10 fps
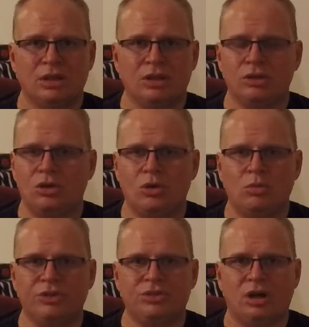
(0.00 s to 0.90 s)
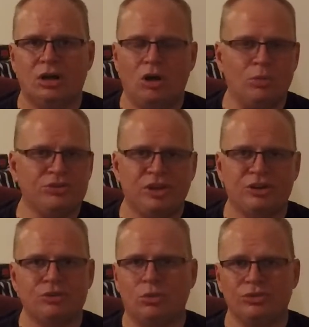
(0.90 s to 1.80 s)
you know, with
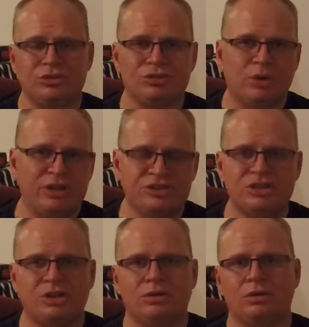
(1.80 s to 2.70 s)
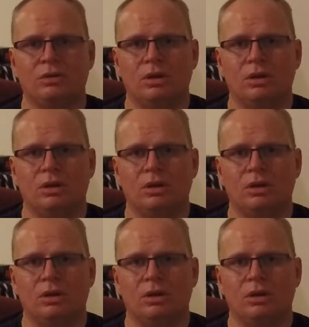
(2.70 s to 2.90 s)
homosexuals and transgender.